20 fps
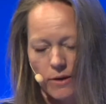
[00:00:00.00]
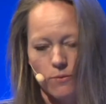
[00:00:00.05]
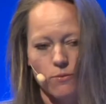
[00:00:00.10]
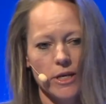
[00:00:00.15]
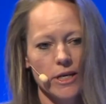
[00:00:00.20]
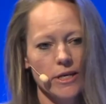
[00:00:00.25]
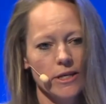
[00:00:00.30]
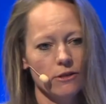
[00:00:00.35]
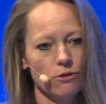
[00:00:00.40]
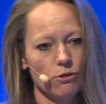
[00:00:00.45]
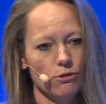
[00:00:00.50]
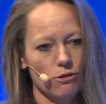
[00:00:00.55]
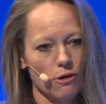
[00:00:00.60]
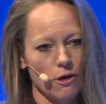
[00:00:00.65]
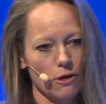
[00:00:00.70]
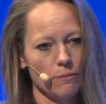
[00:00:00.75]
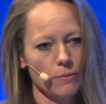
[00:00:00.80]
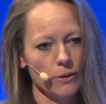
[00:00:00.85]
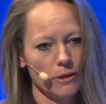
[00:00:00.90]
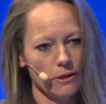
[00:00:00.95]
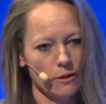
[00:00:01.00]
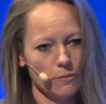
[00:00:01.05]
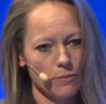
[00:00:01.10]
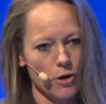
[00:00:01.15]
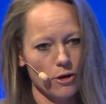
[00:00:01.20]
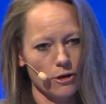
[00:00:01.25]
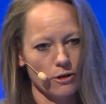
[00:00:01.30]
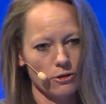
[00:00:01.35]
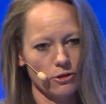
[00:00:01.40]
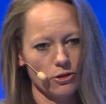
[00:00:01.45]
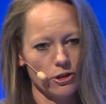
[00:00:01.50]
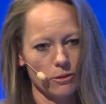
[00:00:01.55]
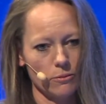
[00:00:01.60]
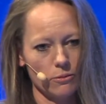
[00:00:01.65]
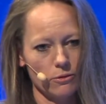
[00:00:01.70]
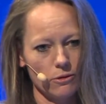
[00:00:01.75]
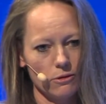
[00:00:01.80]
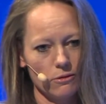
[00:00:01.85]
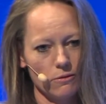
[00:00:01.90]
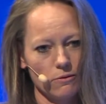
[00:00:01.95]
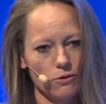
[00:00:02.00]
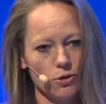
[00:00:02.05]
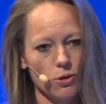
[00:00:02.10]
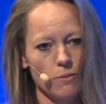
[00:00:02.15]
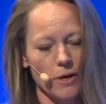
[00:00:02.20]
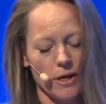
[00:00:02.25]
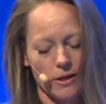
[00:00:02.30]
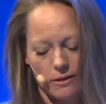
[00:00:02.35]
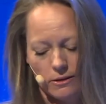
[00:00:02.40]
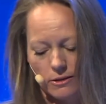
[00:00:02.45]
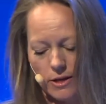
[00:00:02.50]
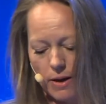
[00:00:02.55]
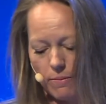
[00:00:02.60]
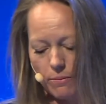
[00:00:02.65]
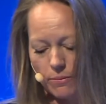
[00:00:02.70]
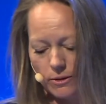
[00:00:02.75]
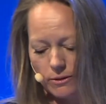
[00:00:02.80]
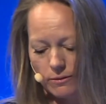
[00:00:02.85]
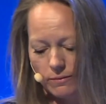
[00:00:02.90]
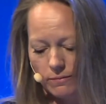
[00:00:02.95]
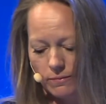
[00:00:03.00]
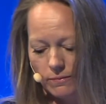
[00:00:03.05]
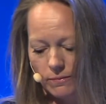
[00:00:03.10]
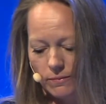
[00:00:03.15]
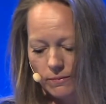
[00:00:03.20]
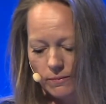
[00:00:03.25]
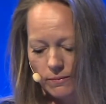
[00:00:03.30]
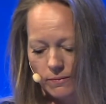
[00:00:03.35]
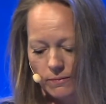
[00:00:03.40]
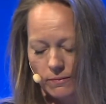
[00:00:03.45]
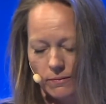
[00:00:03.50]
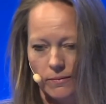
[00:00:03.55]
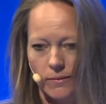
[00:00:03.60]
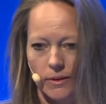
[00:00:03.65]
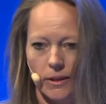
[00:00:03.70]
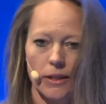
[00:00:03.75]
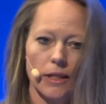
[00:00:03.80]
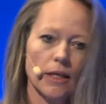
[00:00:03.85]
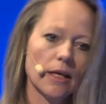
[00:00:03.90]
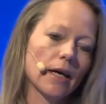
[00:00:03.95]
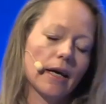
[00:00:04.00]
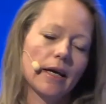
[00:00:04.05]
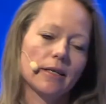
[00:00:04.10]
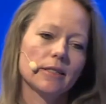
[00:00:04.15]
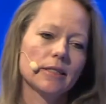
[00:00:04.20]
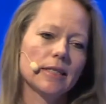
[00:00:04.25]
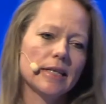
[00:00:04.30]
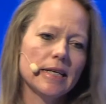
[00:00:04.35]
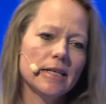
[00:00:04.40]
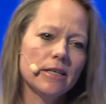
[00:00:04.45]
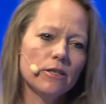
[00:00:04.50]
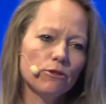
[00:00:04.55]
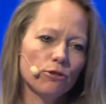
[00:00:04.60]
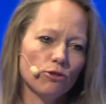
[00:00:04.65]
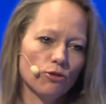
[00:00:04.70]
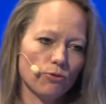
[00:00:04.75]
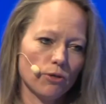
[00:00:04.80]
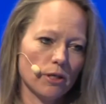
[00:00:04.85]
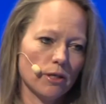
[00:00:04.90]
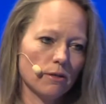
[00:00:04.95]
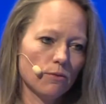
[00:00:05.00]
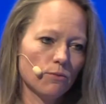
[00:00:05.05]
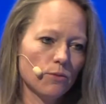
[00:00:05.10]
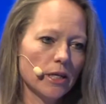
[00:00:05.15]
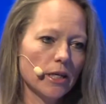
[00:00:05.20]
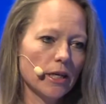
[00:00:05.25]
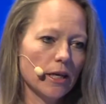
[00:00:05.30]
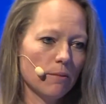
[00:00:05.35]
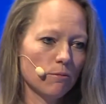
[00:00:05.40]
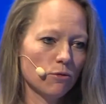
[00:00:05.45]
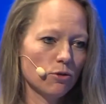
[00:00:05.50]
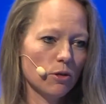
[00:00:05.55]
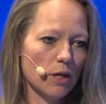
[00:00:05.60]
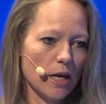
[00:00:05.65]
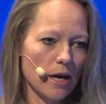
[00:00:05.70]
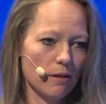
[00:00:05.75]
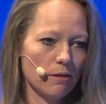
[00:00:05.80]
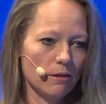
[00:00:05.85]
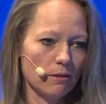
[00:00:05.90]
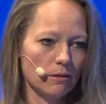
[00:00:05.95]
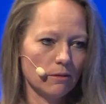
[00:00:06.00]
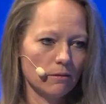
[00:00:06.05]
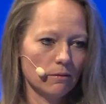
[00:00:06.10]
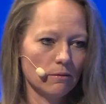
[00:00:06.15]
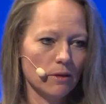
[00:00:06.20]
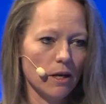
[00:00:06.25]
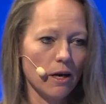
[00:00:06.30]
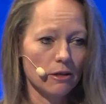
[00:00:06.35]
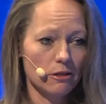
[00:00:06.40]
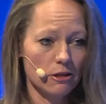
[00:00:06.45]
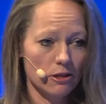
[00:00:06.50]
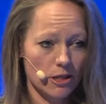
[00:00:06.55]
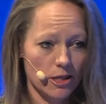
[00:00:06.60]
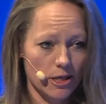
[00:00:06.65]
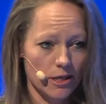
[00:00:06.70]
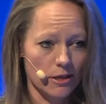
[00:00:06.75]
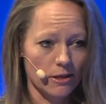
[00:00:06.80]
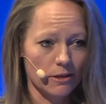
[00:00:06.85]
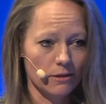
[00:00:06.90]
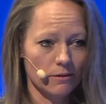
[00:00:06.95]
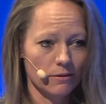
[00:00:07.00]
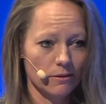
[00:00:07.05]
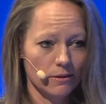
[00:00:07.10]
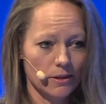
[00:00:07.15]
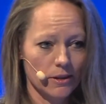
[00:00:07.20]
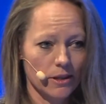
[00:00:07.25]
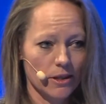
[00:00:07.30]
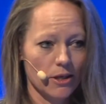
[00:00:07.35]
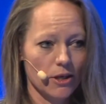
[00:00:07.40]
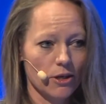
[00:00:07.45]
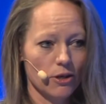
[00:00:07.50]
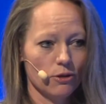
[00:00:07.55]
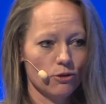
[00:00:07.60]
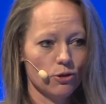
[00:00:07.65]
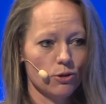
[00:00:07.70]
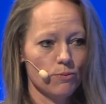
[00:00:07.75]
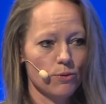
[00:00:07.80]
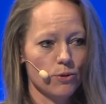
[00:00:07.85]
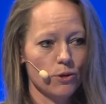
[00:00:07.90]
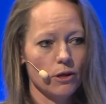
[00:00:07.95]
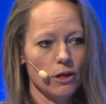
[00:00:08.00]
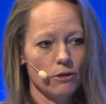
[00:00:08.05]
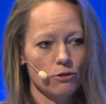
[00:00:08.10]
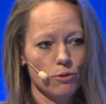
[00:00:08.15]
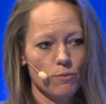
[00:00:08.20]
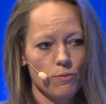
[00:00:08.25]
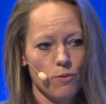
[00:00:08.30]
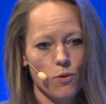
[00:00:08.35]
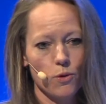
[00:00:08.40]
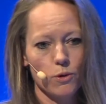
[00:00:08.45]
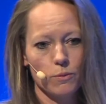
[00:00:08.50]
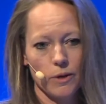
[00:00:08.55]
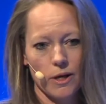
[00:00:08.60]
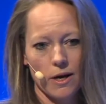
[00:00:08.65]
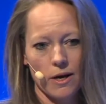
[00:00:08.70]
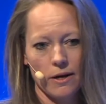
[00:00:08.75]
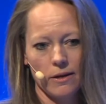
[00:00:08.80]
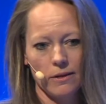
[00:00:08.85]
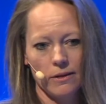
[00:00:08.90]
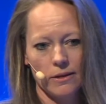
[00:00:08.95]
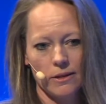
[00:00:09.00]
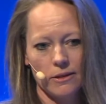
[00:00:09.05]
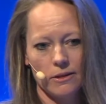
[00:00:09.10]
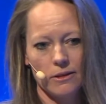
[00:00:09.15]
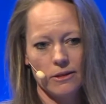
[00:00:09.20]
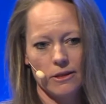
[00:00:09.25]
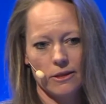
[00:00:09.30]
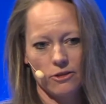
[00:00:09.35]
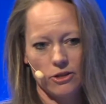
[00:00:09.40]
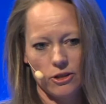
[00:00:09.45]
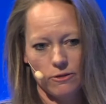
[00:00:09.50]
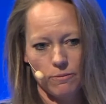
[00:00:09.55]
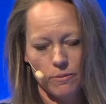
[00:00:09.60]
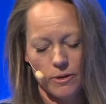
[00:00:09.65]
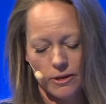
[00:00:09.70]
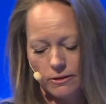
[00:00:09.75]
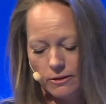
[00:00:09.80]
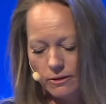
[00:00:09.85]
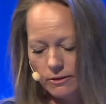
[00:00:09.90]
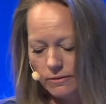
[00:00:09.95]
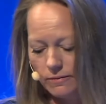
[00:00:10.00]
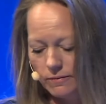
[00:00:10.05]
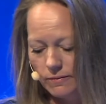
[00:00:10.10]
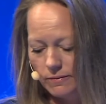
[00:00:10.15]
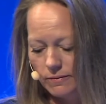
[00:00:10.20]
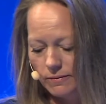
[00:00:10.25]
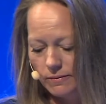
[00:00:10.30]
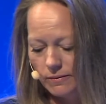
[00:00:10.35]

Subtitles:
And we need to start building partnerships to make this happen. As an industry, we came together last year to put our support behind this achievement.